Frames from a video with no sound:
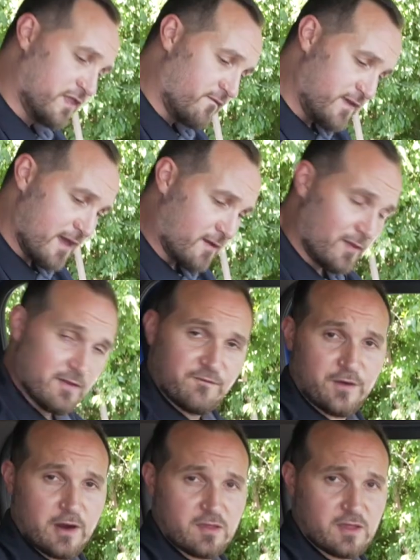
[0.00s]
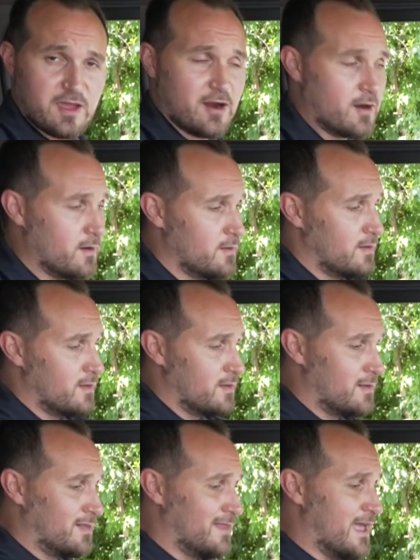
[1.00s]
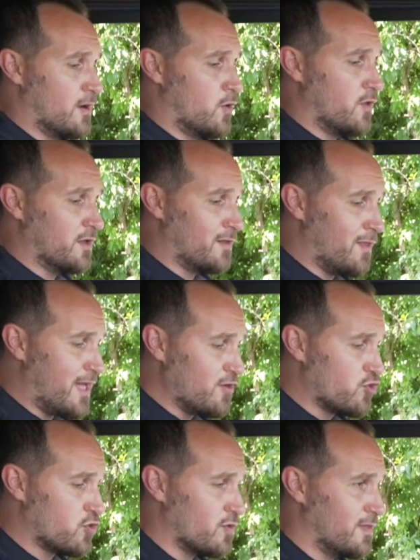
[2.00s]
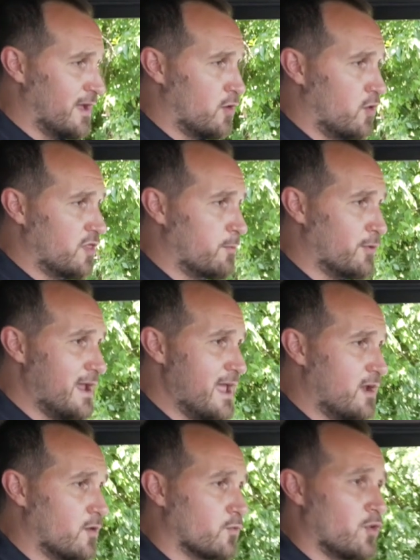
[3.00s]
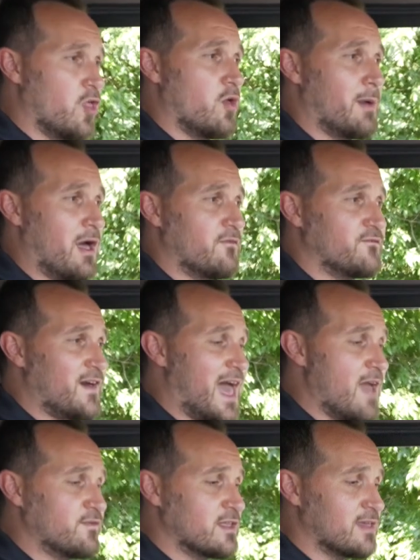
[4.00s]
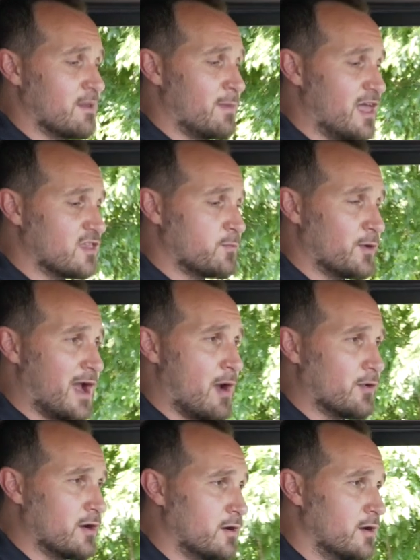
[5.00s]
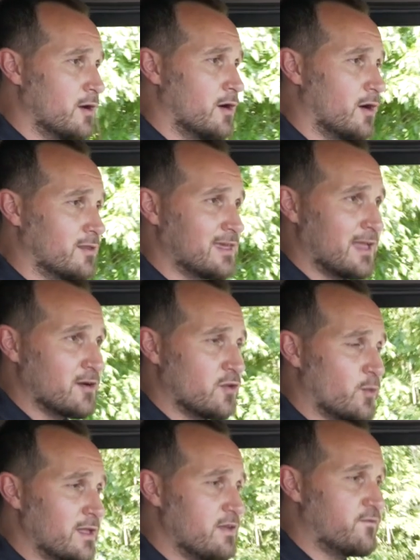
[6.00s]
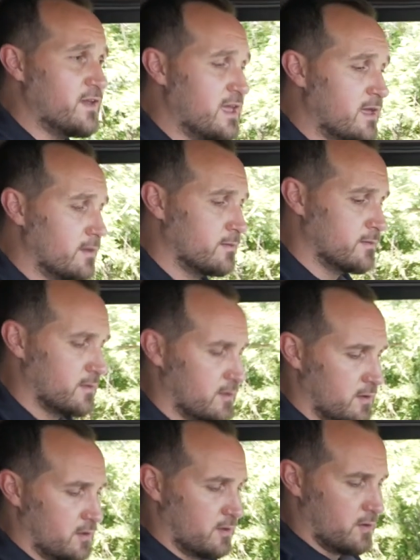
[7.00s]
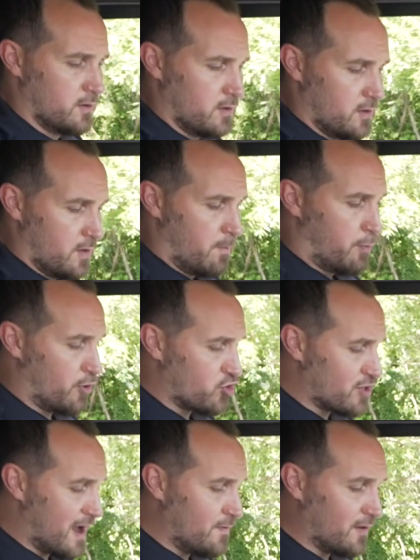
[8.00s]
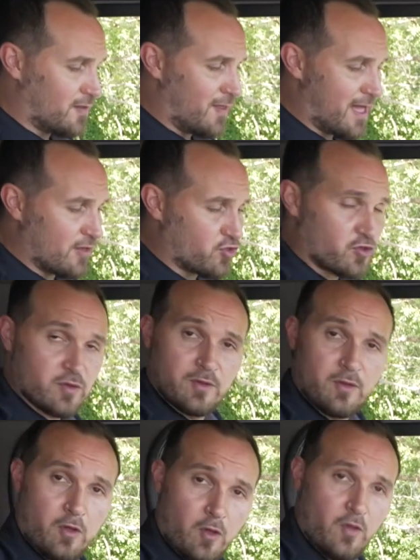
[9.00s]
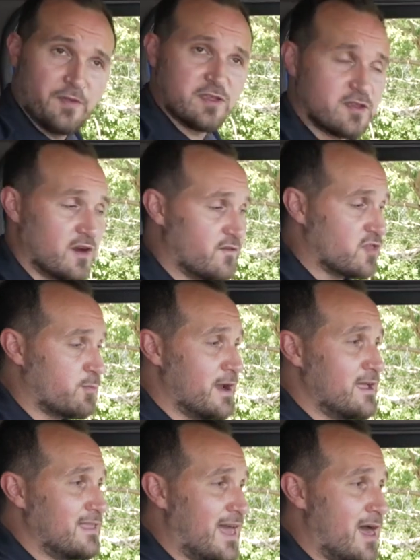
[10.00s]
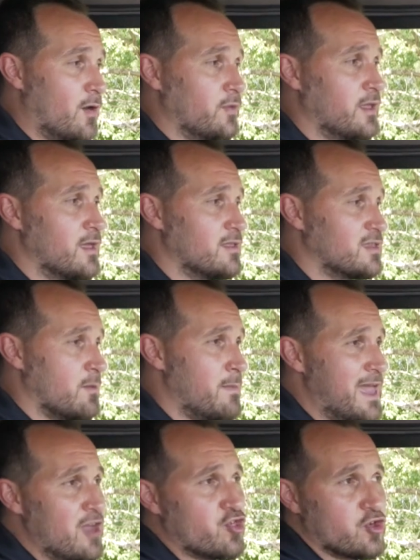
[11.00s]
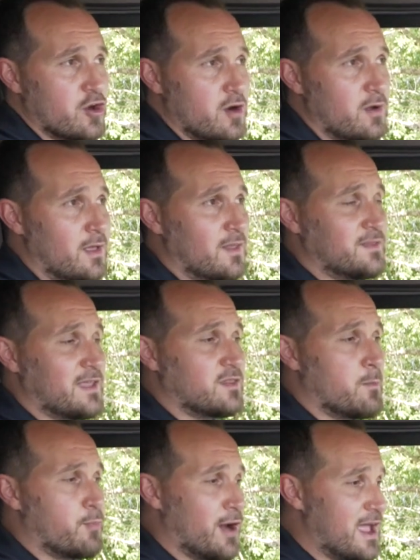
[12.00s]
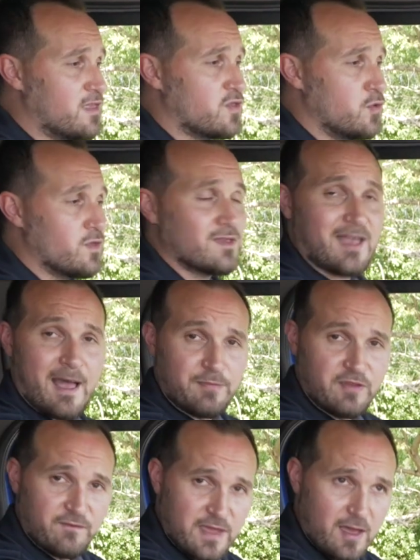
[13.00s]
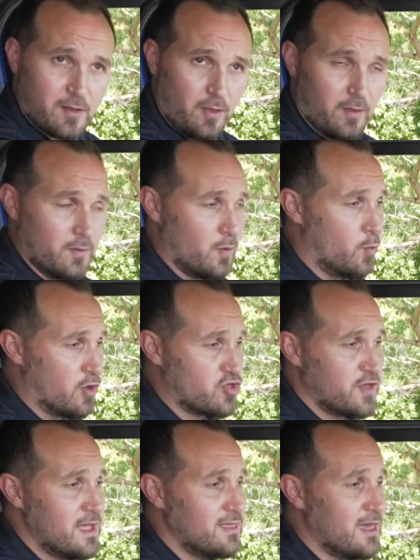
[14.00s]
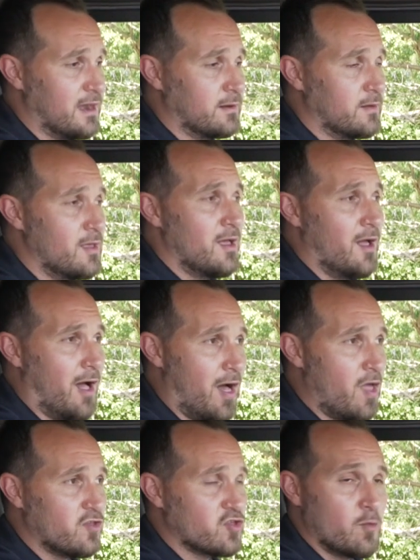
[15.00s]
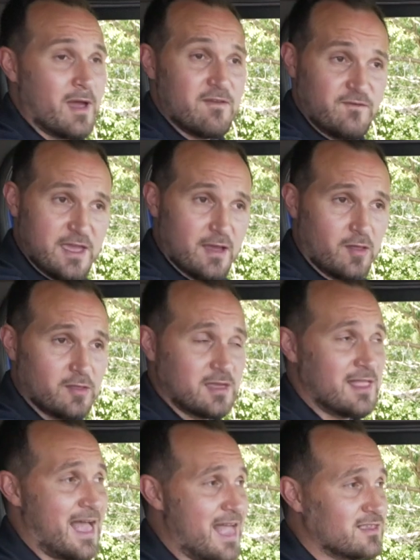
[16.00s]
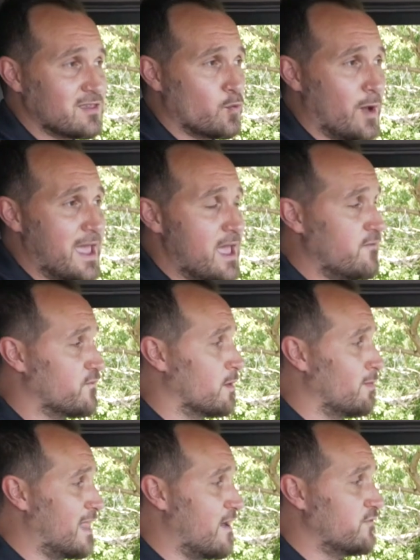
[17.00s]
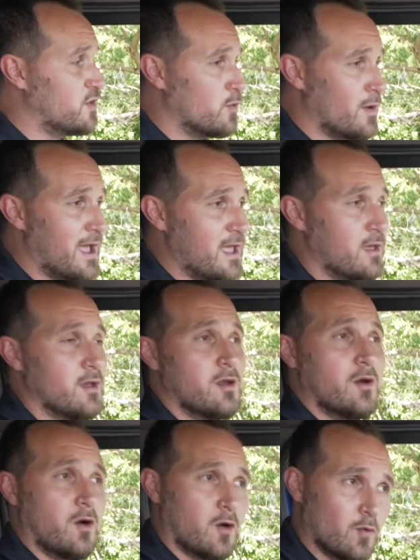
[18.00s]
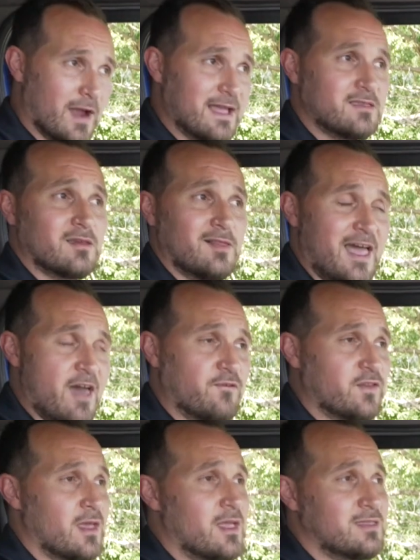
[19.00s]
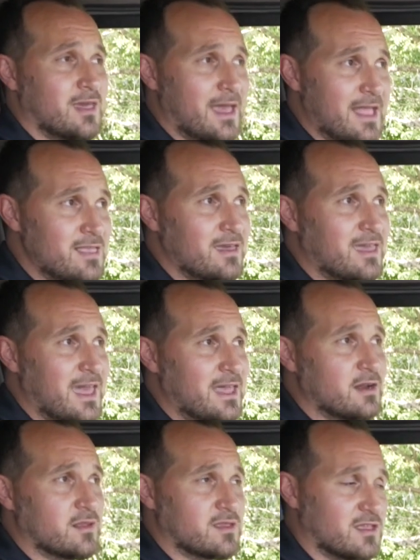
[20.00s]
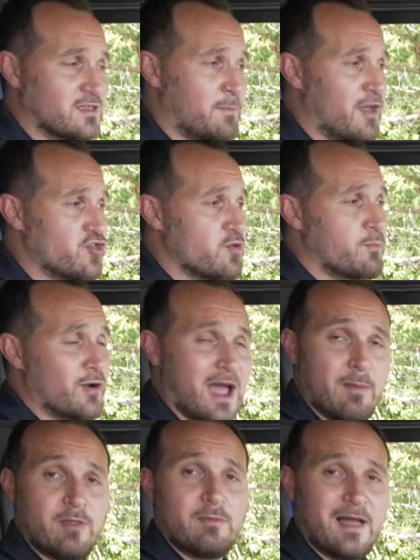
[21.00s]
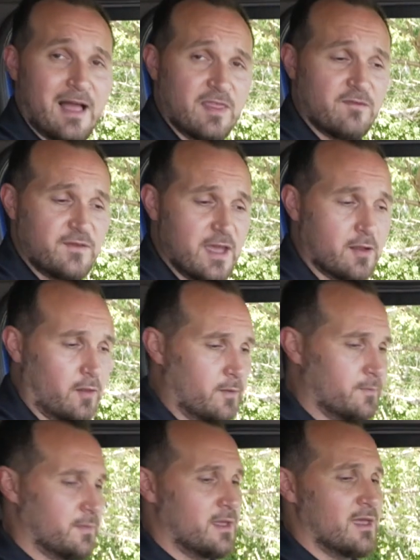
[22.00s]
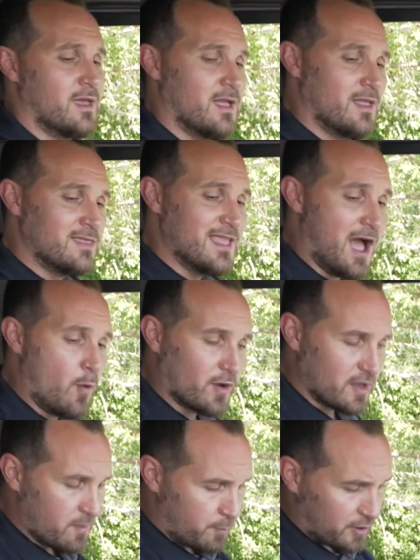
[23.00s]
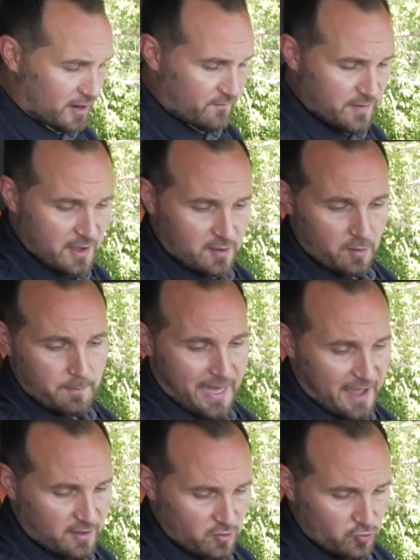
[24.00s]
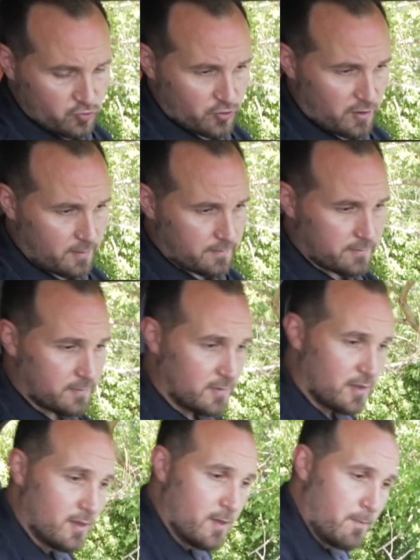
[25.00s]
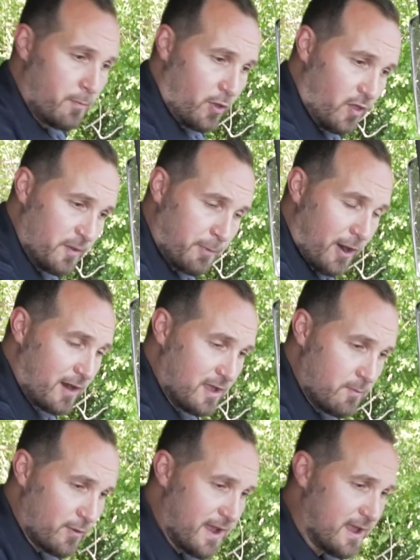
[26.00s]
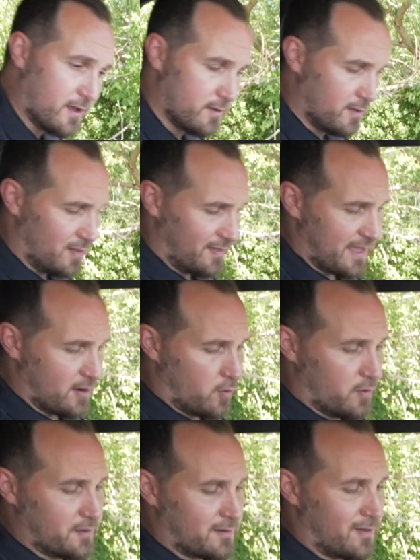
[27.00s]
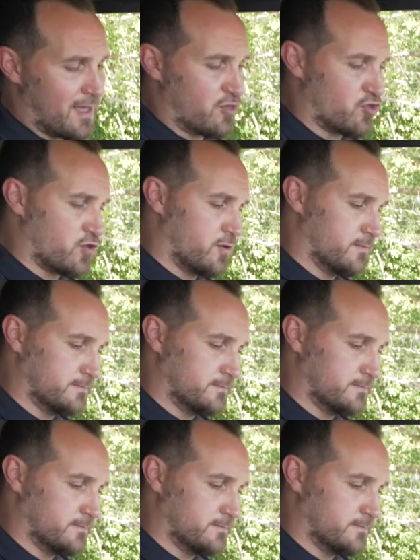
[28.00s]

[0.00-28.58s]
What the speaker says: the vehicle in first gear, let go of the clutch, let go of the brake, roll about 5 to 10 miles per hour or 10 or 20 feet, push down the clutch, hold the service brake down to make sure that the brakes do stop the vehicle, which they did. Also, my vehicle did not sway from left to right or right to left to indicate a suspension problem on the vehicle. Now we're going to put our vehicle back in neutral, hold the parking brake, let go of the clutch.